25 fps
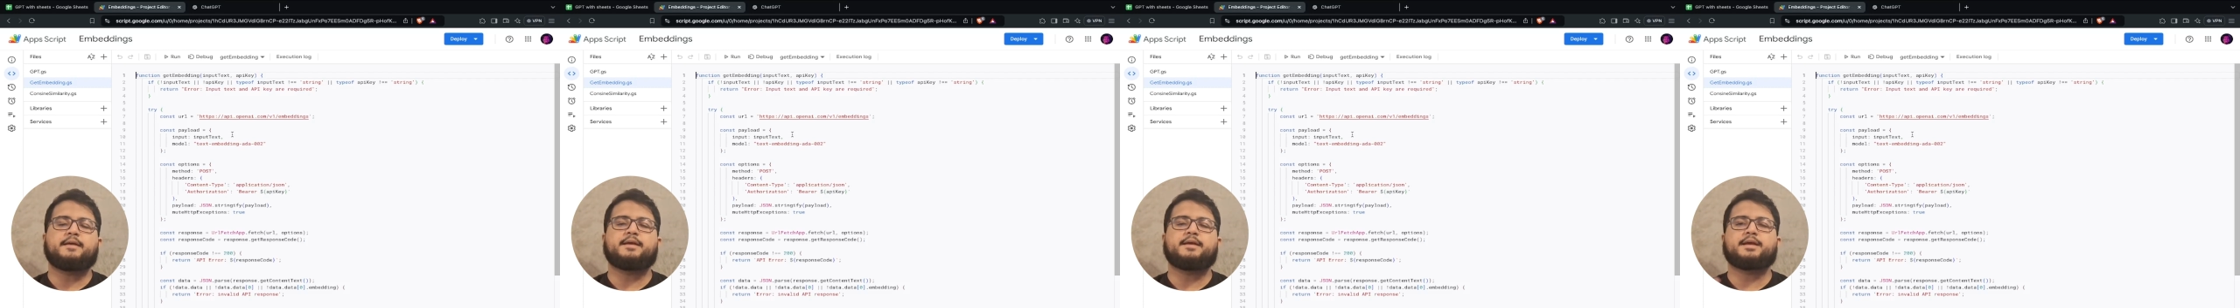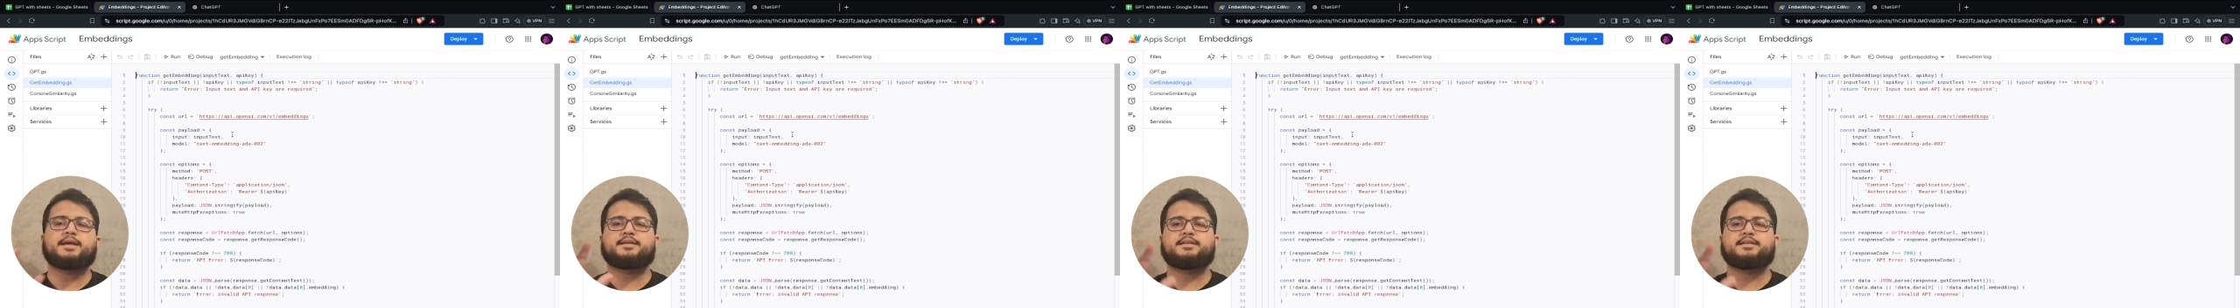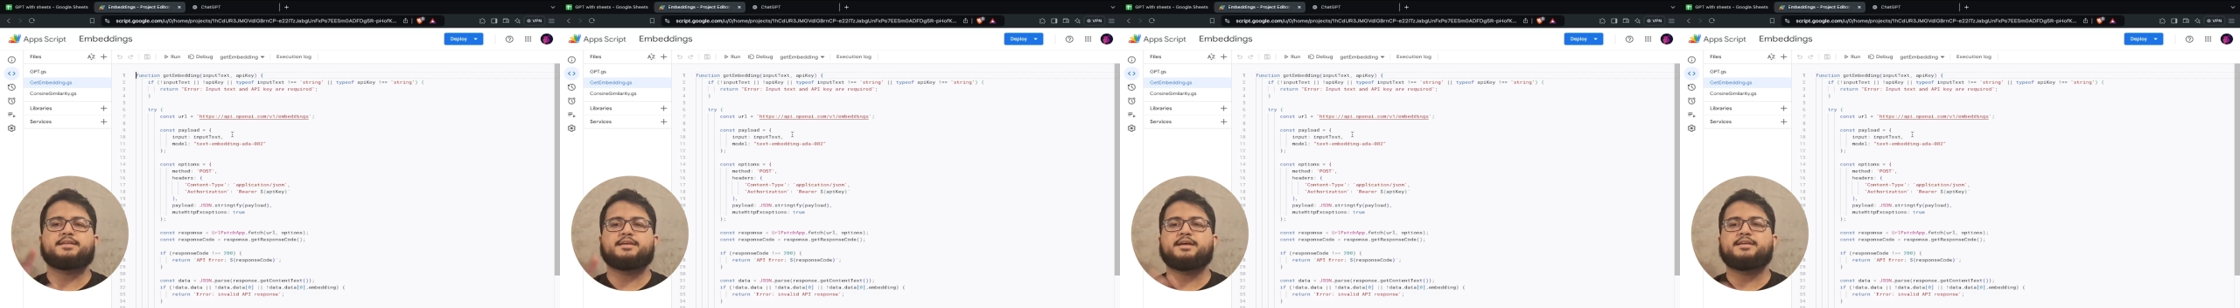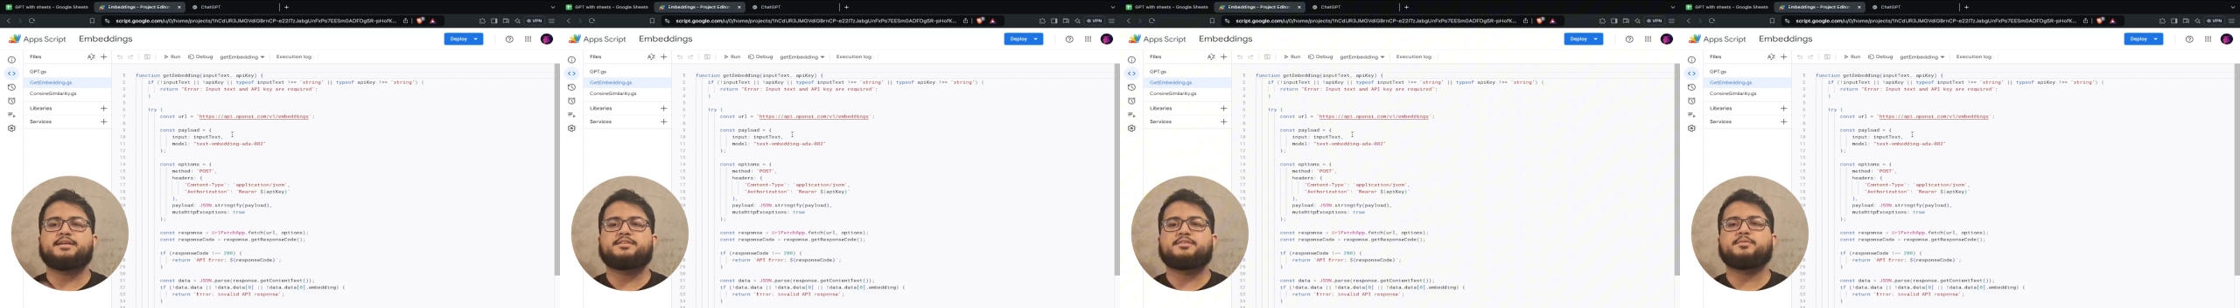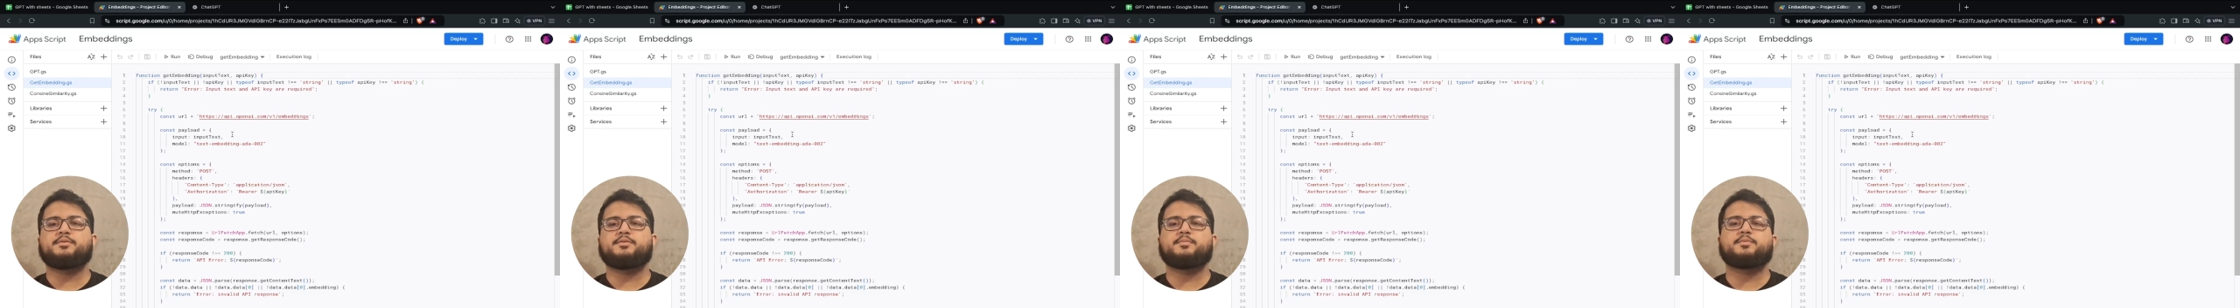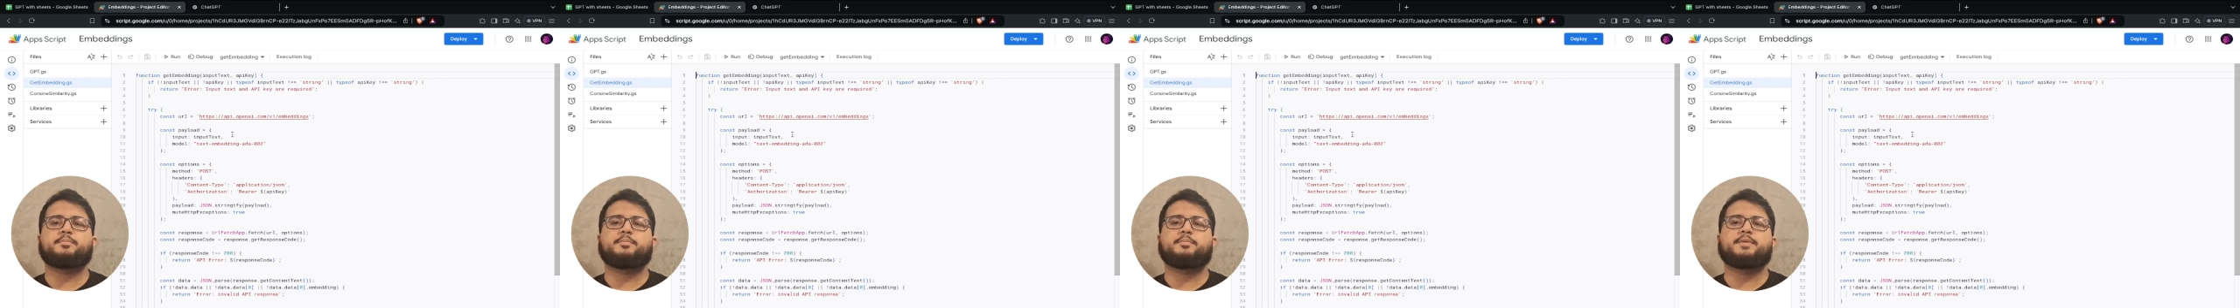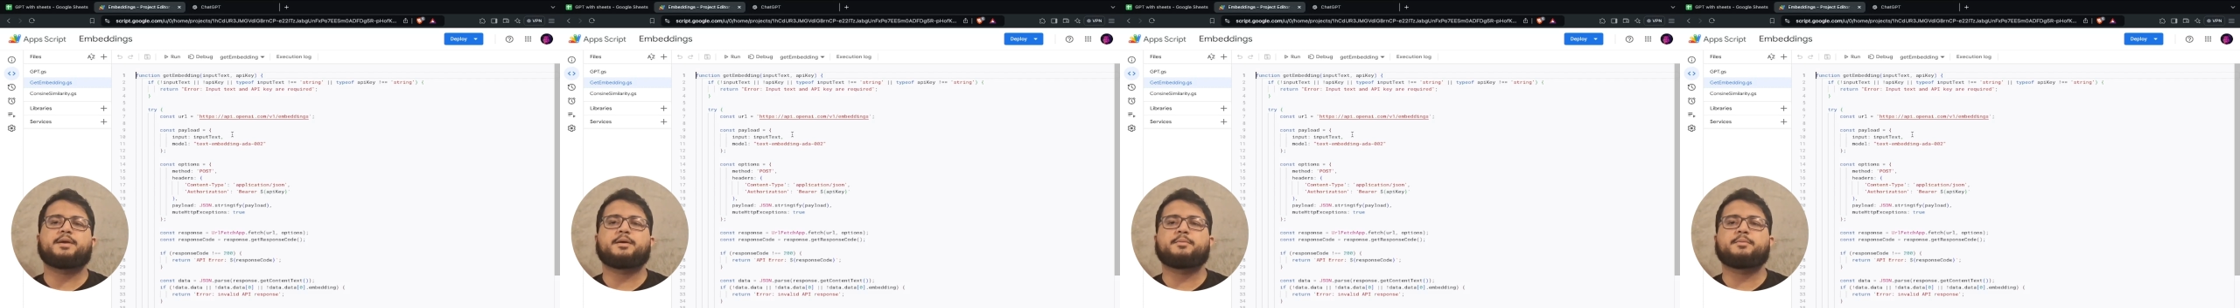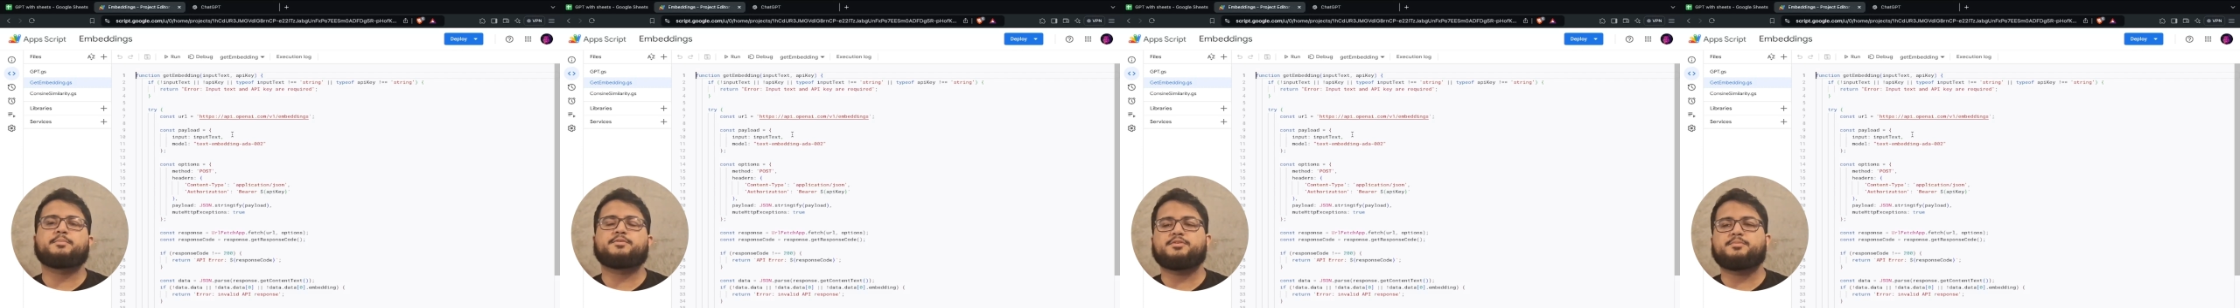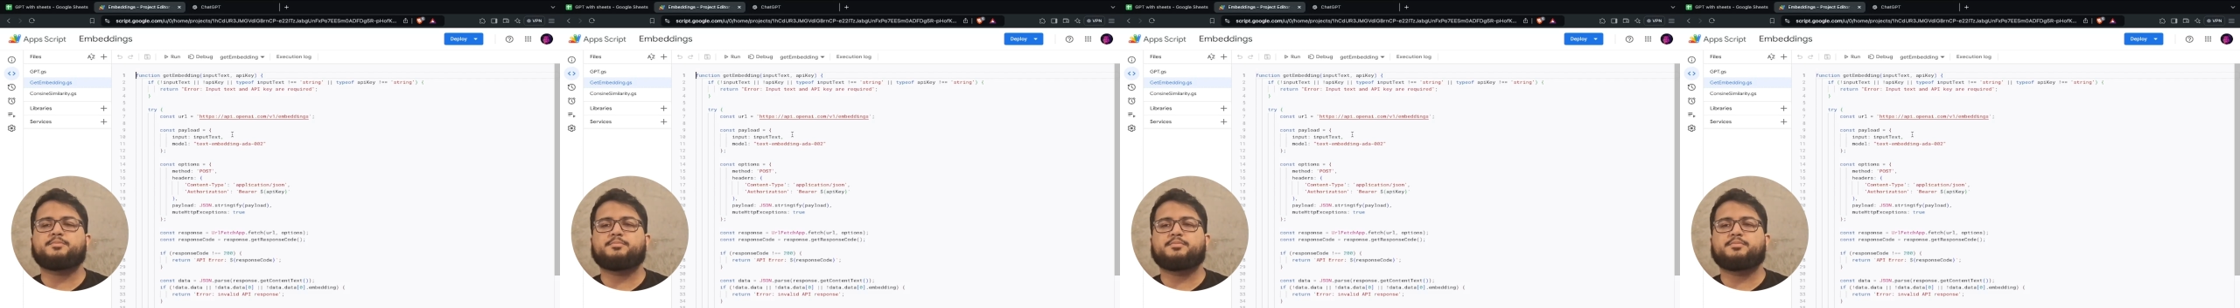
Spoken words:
and thus we will be able to